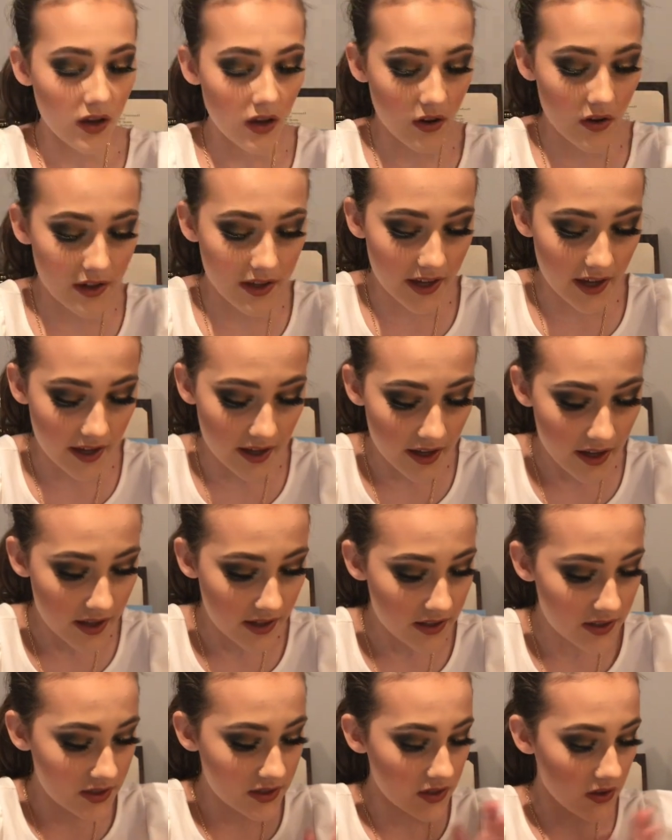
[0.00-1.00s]
Okay,
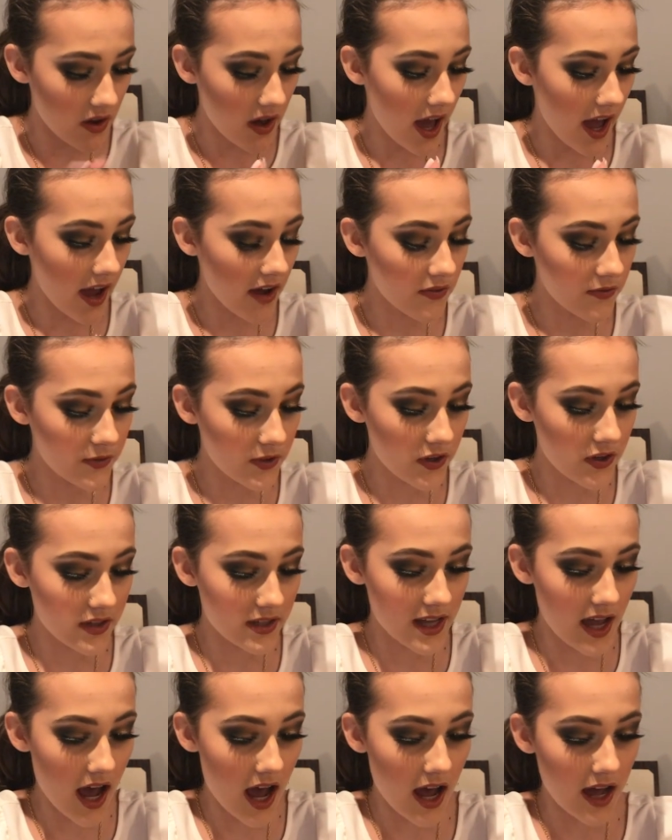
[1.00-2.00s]
so after
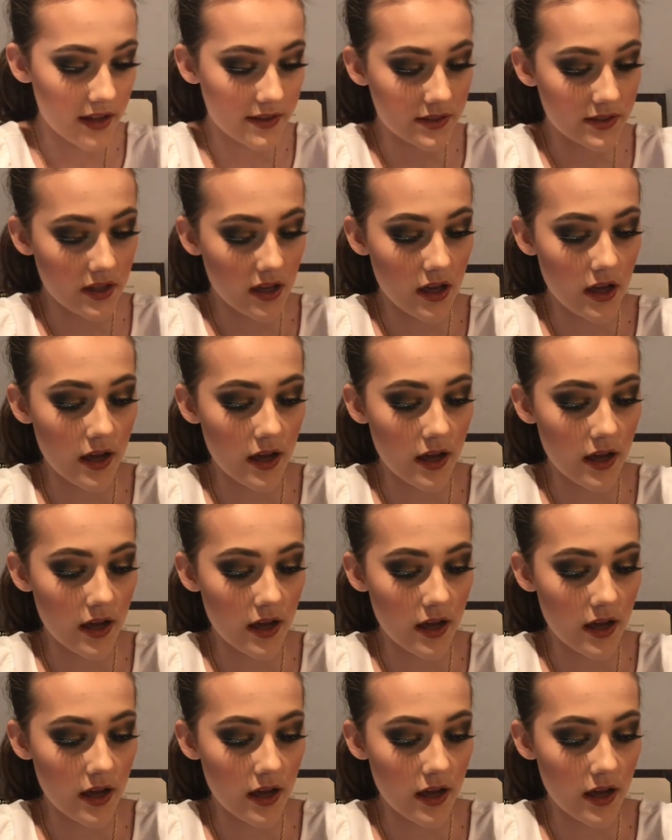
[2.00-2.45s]
that,